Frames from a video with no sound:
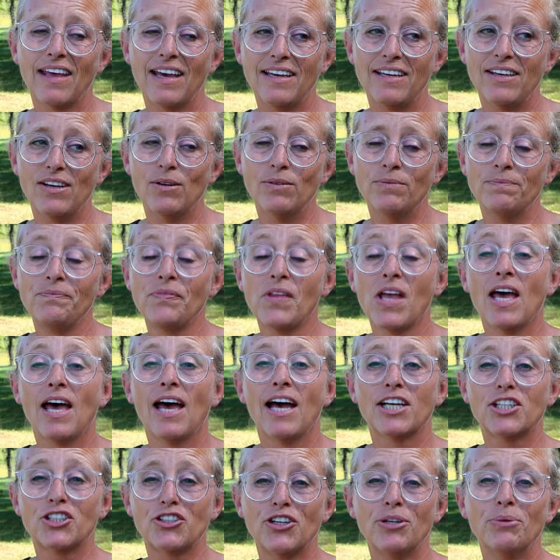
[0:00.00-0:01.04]
Thank you.
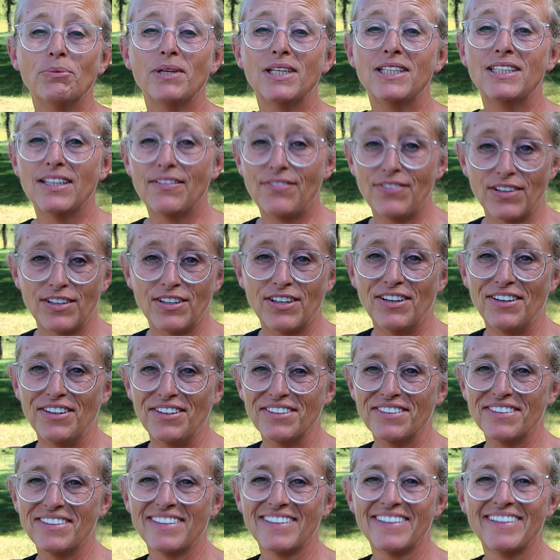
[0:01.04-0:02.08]
Extremely
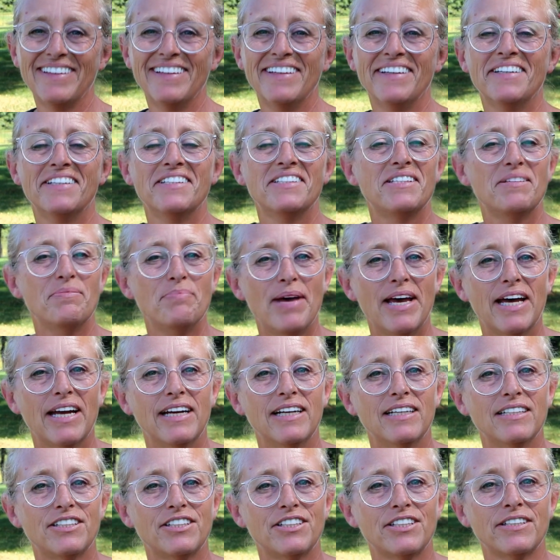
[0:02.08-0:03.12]
difficult to
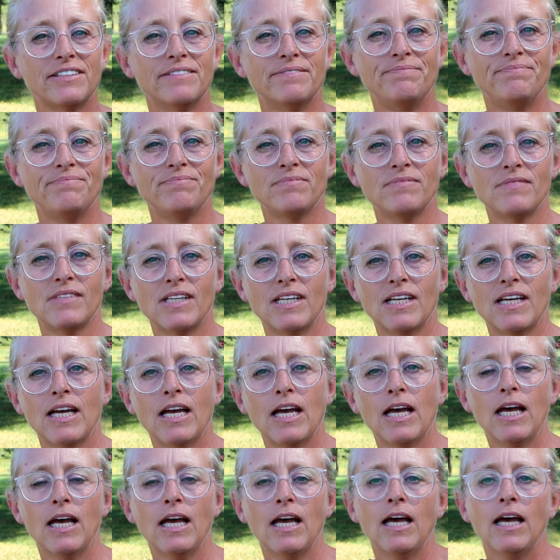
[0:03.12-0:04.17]
manage.
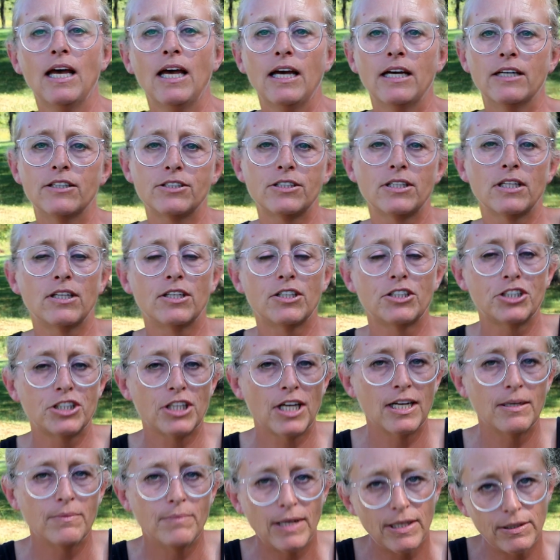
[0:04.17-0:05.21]
Here's a little
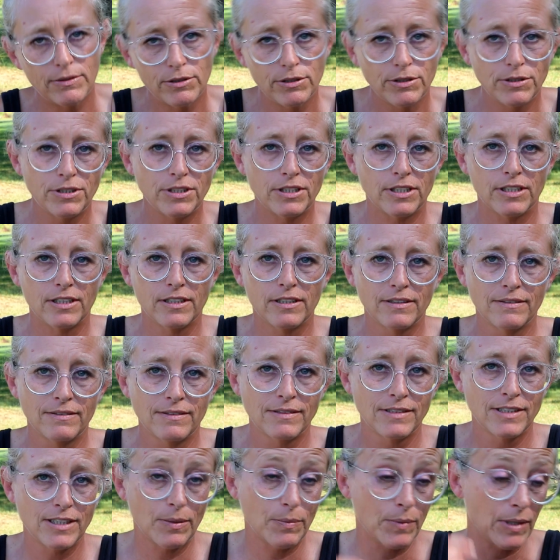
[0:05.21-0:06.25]
shot of my rooster.
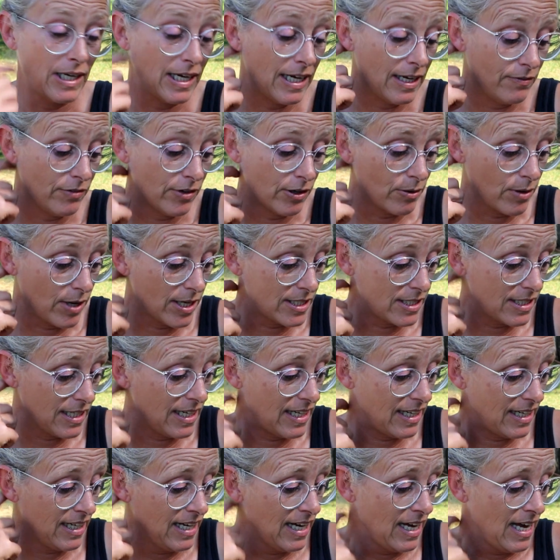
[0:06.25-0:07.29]
Someone had
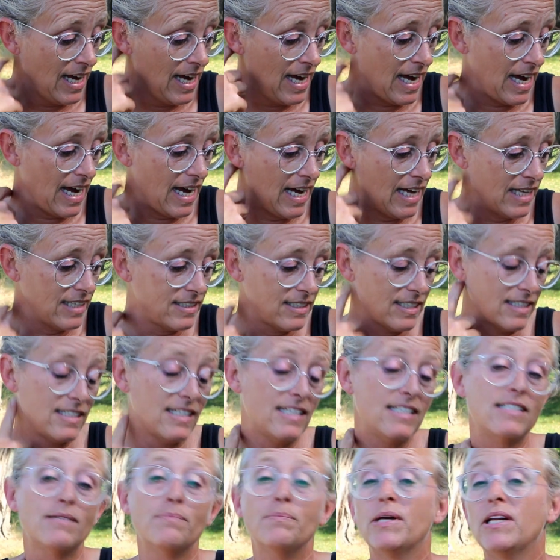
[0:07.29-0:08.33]
requested it, and
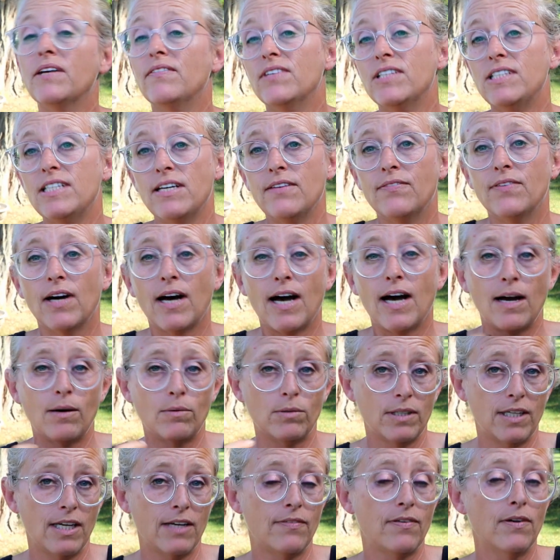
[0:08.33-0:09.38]
since he's a bit of a diva,
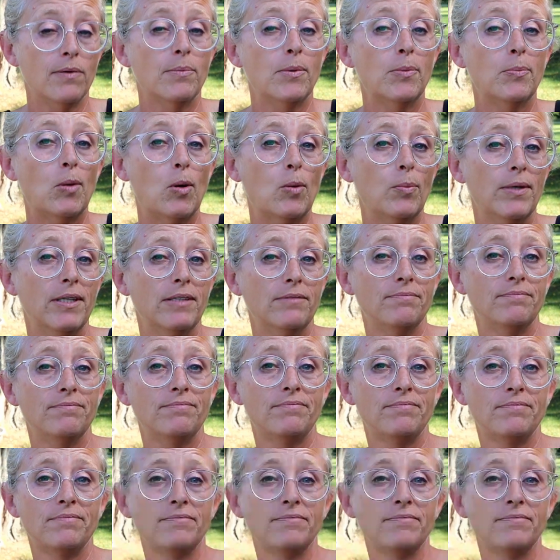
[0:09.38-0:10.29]
I will give him a moment.